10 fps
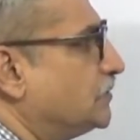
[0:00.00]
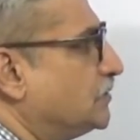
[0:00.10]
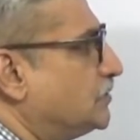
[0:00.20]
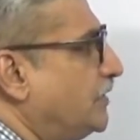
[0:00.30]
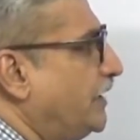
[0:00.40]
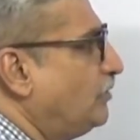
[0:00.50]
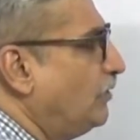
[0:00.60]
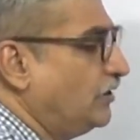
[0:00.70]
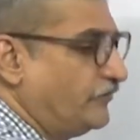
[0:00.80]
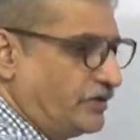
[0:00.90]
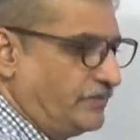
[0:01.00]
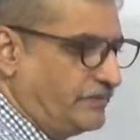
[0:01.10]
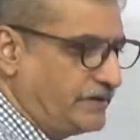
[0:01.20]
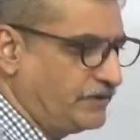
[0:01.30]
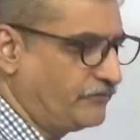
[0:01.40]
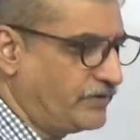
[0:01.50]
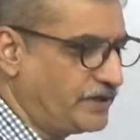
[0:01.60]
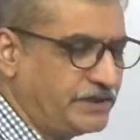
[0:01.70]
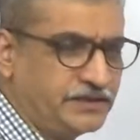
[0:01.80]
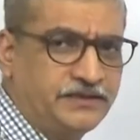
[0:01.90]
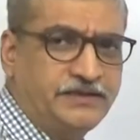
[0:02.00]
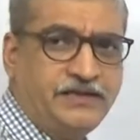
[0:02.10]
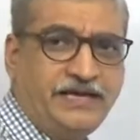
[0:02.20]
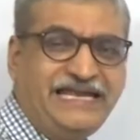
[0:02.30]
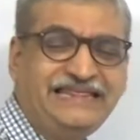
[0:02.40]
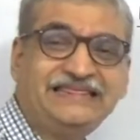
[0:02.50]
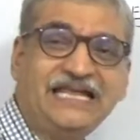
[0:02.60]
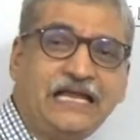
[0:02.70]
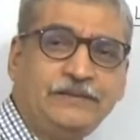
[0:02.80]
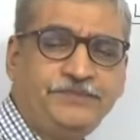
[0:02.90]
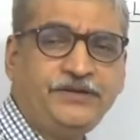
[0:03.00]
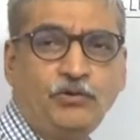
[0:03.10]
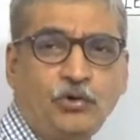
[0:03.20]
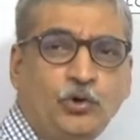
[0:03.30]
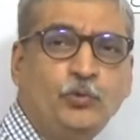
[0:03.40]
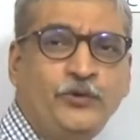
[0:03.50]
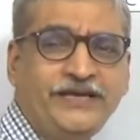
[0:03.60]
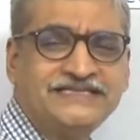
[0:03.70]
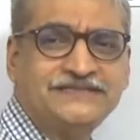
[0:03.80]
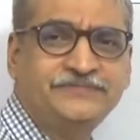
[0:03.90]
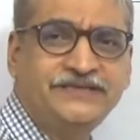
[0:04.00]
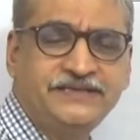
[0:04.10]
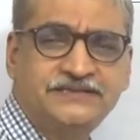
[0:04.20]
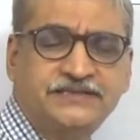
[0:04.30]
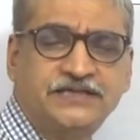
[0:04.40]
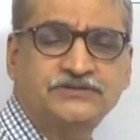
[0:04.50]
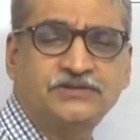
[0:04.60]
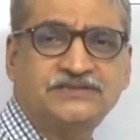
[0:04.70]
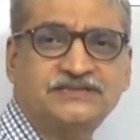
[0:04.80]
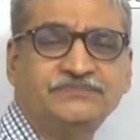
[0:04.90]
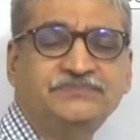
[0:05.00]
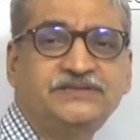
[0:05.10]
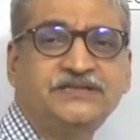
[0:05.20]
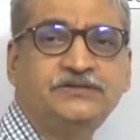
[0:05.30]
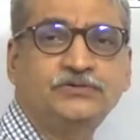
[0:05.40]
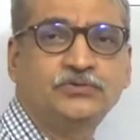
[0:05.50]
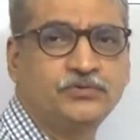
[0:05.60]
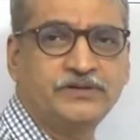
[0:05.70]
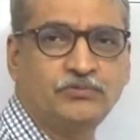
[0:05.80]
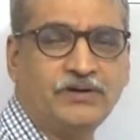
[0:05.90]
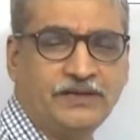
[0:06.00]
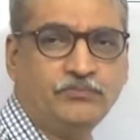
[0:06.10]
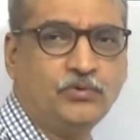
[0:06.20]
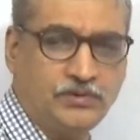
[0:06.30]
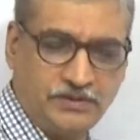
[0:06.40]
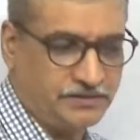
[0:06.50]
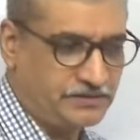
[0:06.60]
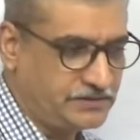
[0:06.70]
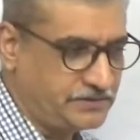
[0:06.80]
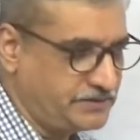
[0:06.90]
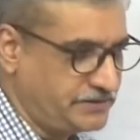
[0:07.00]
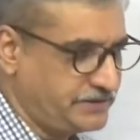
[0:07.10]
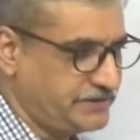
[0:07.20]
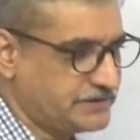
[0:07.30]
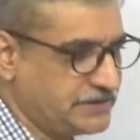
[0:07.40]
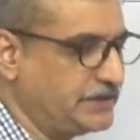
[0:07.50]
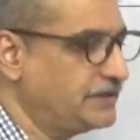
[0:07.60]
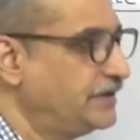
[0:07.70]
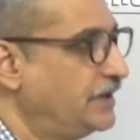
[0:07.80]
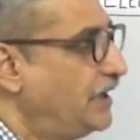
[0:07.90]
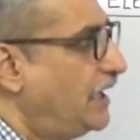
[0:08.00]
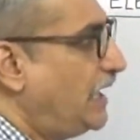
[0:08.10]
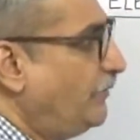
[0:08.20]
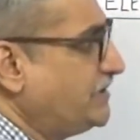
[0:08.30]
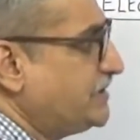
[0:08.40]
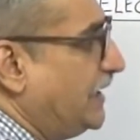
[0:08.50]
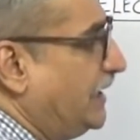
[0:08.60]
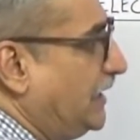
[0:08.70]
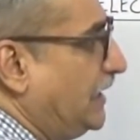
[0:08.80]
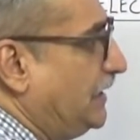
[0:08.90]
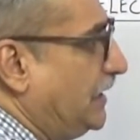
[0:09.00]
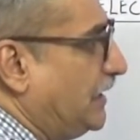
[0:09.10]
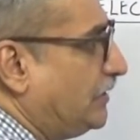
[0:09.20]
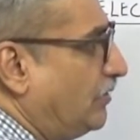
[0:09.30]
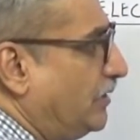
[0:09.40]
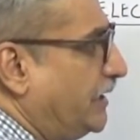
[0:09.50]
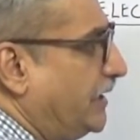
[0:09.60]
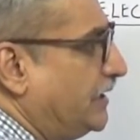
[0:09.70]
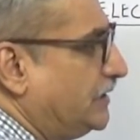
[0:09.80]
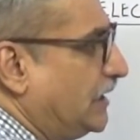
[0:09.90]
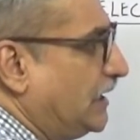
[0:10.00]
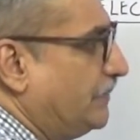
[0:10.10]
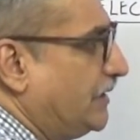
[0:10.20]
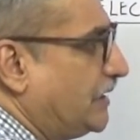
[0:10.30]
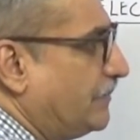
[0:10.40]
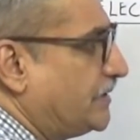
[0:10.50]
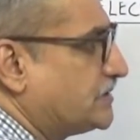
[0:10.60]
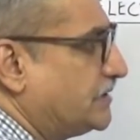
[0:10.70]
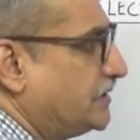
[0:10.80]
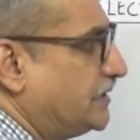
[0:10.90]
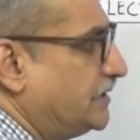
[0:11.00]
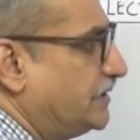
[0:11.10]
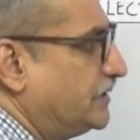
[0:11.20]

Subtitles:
So I told you, if you remember, the word enthalpy always means it has got something to do with 1 mole. It is clear. How is electron gain enthalpy represented?